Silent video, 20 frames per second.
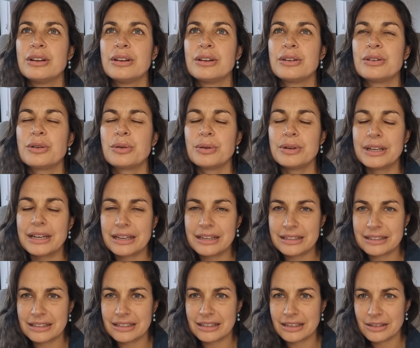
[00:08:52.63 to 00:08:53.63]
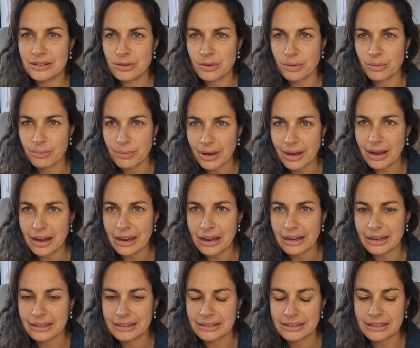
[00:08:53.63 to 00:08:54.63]
created in your
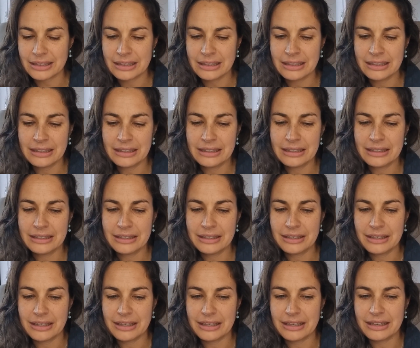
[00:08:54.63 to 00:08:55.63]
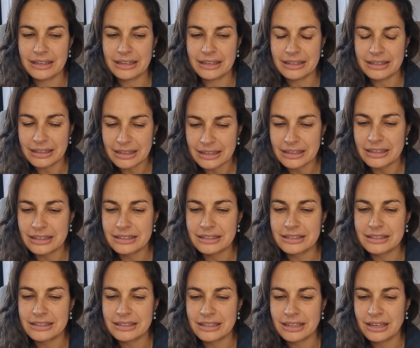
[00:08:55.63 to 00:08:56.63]
mind. It
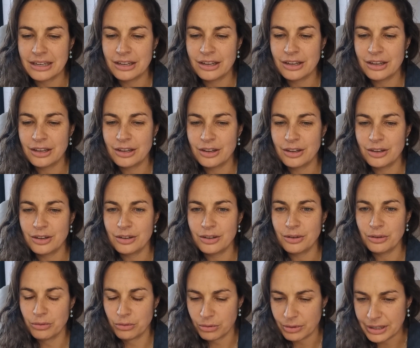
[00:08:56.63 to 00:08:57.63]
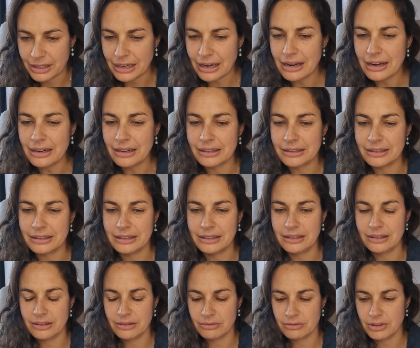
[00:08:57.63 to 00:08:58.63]
is reality.
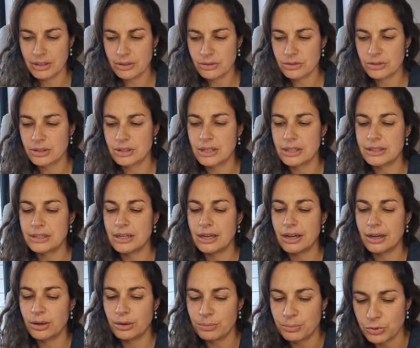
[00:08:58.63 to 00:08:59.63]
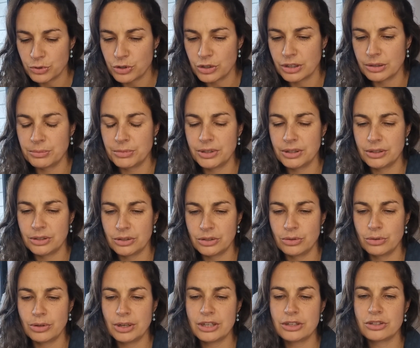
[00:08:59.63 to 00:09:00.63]
There's a desire pushing me in a
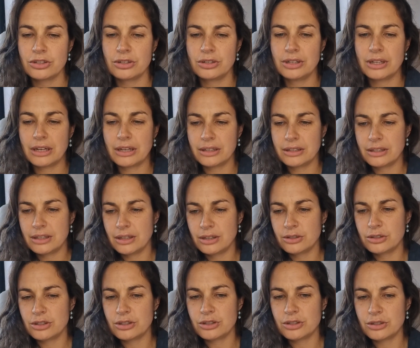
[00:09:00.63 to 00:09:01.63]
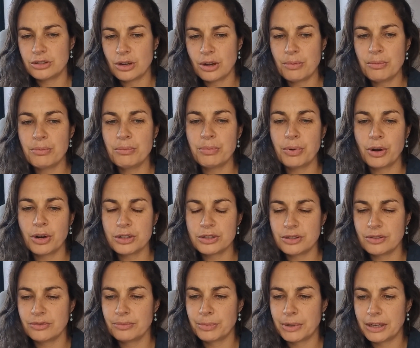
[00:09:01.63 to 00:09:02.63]
direction, and there's some parts
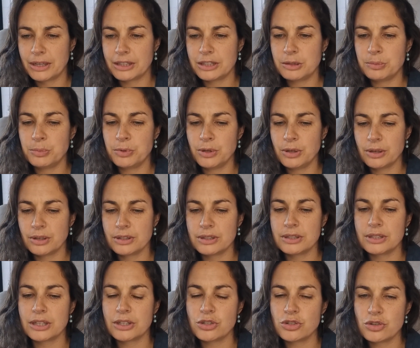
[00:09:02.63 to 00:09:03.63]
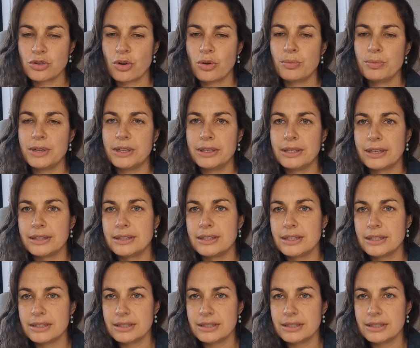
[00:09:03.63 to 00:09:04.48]
of my experience that show me that this